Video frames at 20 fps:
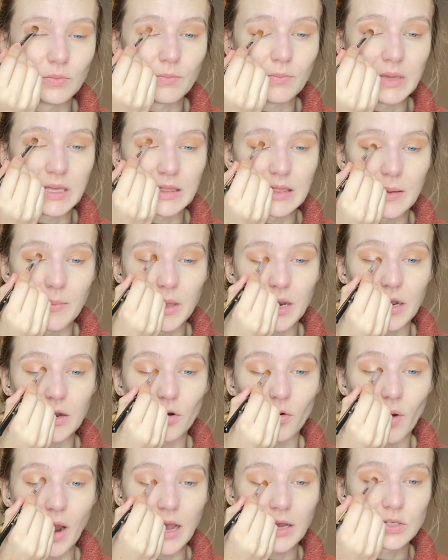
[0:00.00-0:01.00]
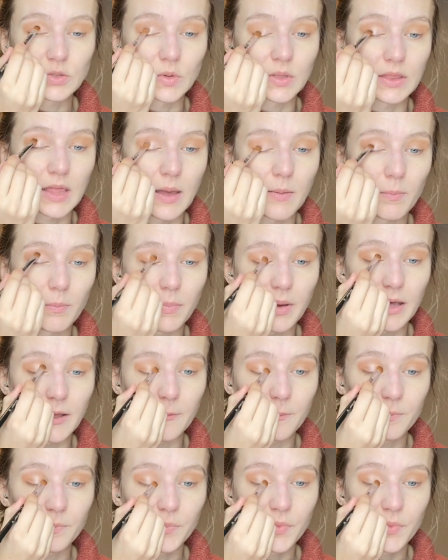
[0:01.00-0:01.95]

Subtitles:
meet them and interact with them, but